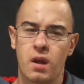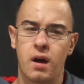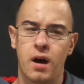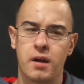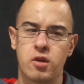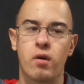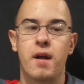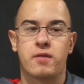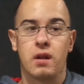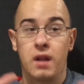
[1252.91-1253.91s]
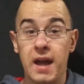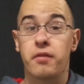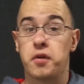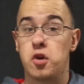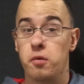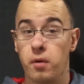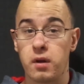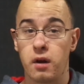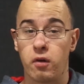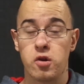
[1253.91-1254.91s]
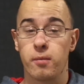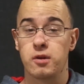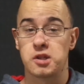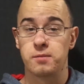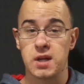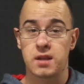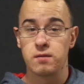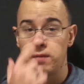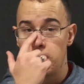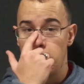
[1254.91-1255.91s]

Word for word: Uh, you don't have to like the humor. You know, humor is subjective,